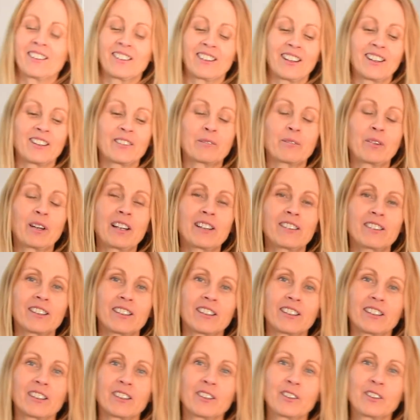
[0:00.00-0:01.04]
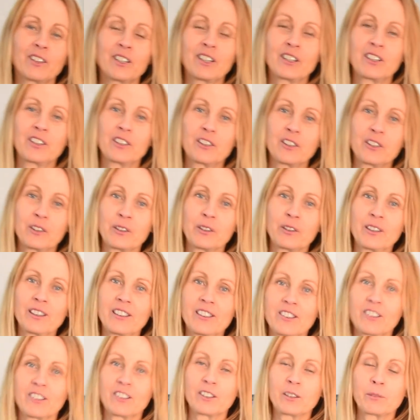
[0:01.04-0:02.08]
And basically all you do
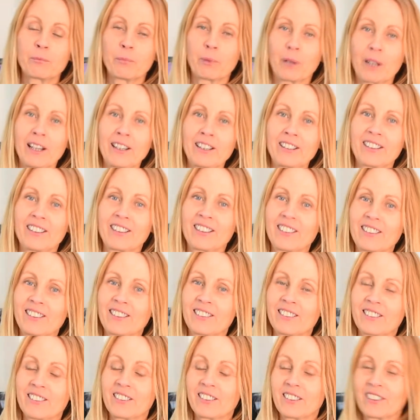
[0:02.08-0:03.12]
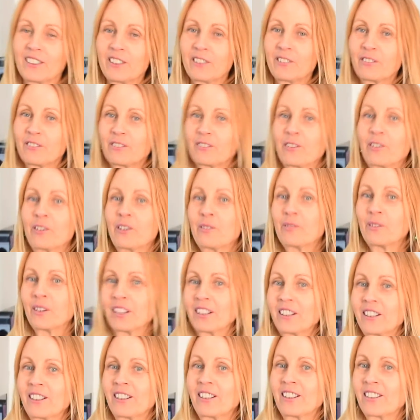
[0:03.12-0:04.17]
is just blend it till you form a
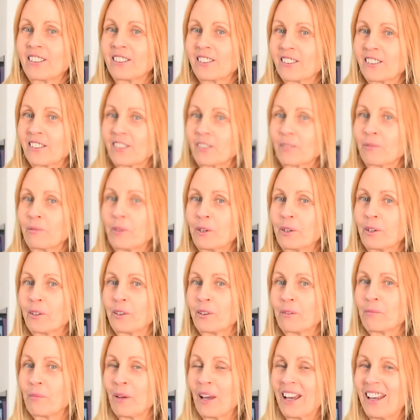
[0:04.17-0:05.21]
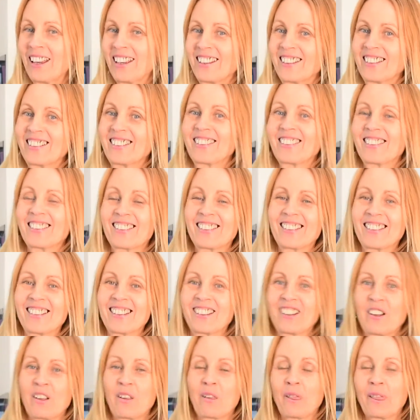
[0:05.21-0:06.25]
nice smooth paste.
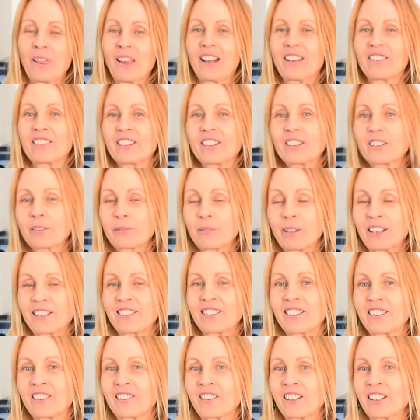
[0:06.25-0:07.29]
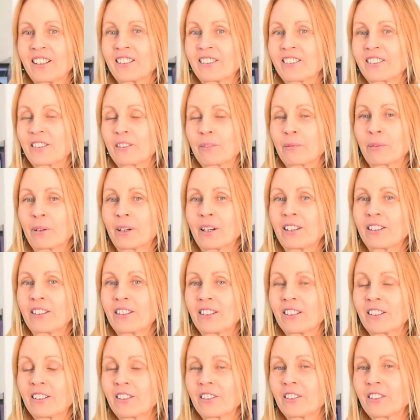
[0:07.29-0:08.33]
And this makes a great spread.
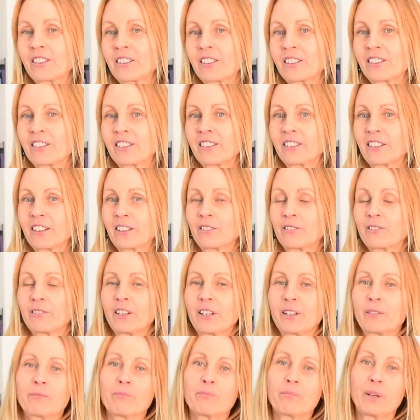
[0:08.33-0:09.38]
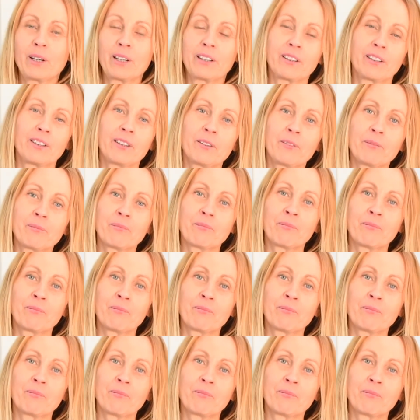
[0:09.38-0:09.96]
You can use it instead of nut butter.